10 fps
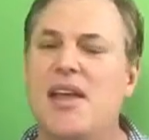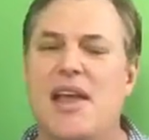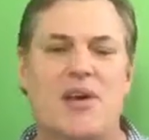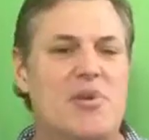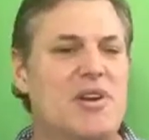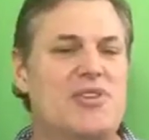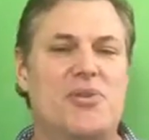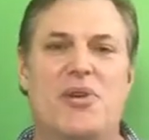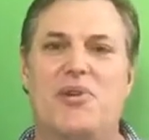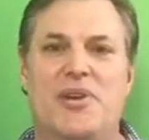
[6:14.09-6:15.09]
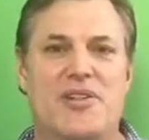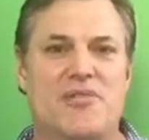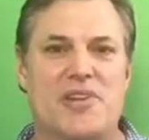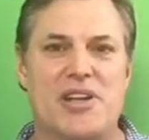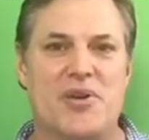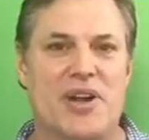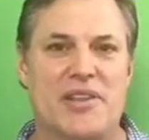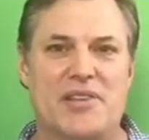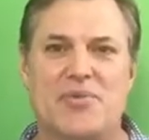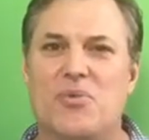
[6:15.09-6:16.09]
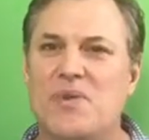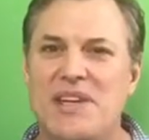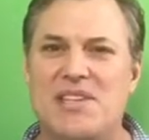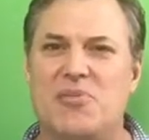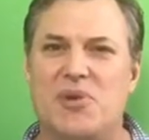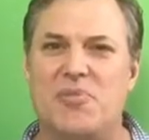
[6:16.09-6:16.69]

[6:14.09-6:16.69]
And we're going to do a whole nother video on this reasonable